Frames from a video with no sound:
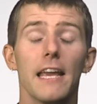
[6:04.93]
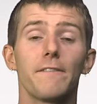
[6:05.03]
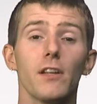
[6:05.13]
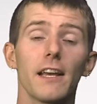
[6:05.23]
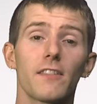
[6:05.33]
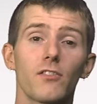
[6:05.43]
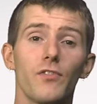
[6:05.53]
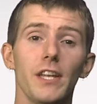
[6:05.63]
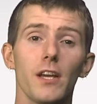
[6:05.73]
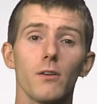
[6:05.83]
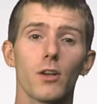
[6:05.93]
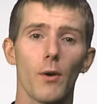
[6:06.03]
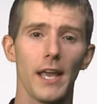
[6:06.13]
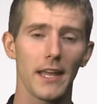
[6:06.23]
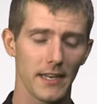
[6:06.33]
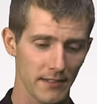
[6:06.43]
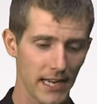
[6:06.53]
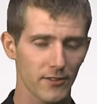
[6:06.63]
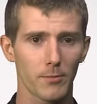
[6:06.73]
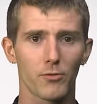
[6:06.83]
If you like this video, go ahead and
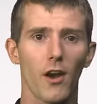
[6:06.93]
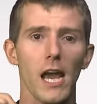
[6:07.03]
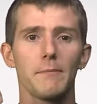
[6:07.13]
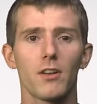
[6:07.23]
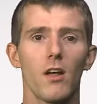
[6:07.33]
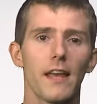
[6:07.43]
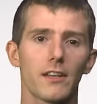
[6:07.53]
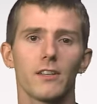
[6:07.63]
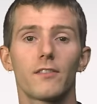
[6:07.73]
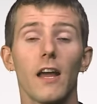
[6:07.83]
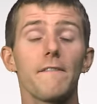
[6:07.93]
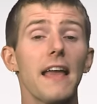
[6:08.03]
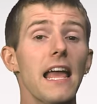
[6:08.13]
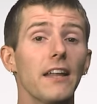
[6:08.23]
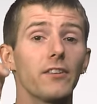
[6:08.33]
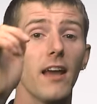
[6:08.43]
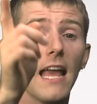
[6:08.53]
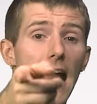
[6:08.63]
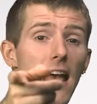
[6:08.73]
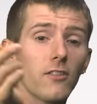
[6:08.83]
get subscribed and all that good stuff. And
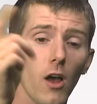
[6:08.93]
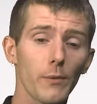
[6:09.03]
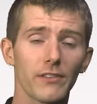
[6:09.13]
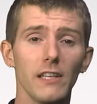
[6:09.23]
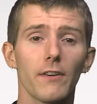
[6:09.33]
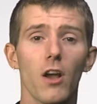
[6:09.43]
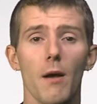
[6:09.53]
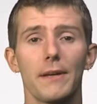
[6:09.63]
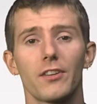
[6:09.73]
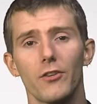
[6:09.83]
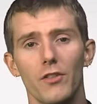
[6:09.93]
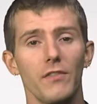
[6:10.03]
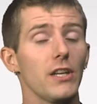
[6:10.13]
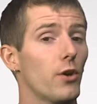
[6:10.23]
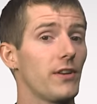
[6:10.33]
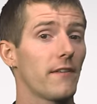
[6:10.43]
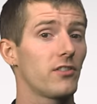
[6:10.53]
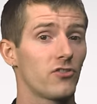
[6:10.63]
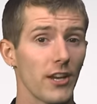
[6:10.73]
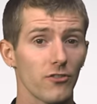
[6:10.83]
as always, leave a comment under the video if you
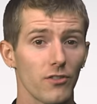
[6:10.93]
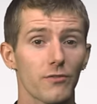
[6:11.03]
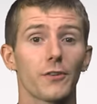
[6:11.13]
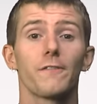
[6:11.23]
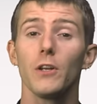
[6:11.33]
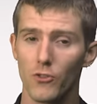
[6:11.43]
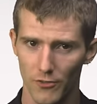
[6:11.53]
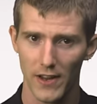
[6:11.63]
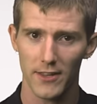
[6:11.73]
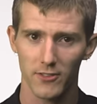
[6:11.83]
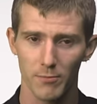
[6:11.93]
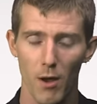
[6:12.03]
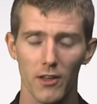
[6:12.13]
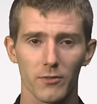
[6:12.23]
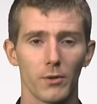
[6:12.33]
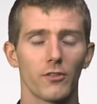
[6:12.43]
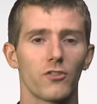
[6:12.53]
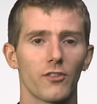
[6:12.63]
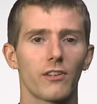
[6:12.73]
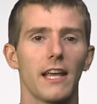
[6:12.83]
have suggestions for future Fastest Possibles,
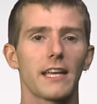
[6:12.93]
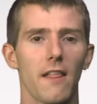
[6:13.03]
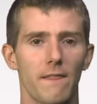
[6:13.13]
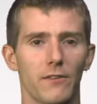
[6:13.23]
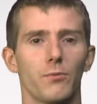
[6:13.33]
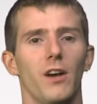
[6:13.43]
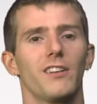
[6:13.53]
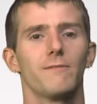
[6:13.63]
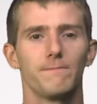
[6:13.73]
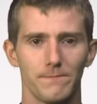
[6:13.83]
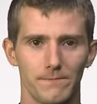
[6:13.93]
just like this one.